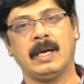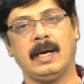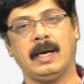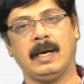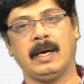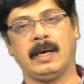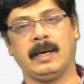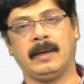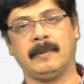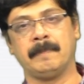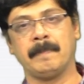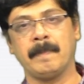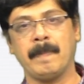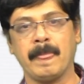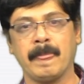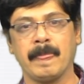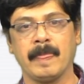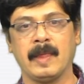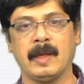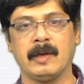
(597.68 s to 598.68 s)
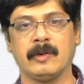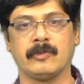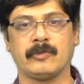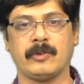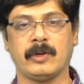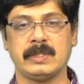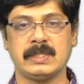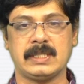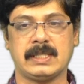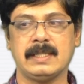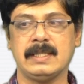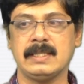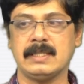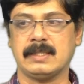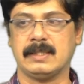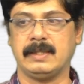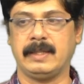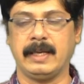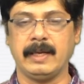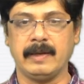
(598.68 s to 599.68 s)
For
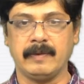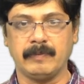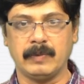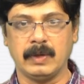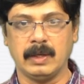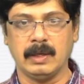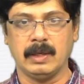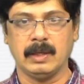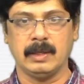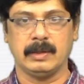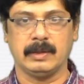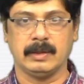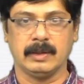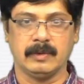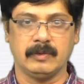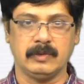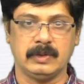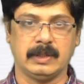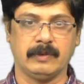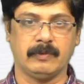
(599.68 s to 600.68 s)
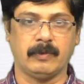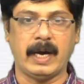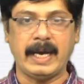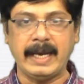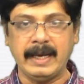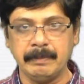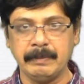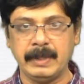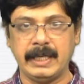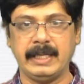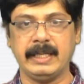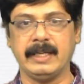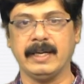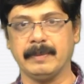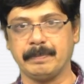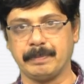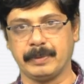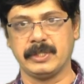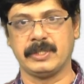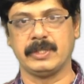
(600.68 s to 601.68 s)
instance, the the via
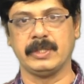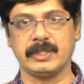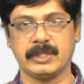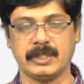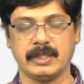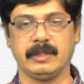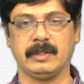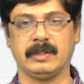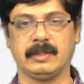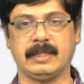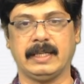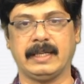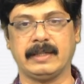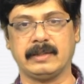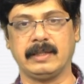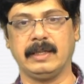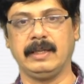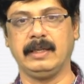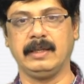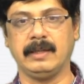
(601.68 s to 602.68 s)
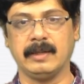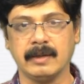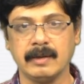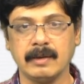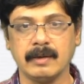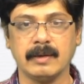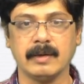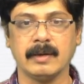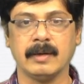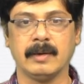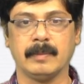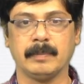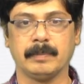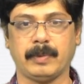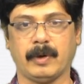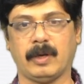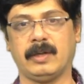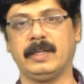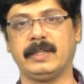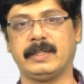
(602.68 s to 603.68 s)
media position that Indian
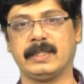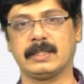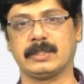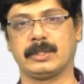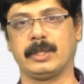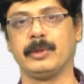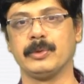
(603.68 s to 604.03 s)
politics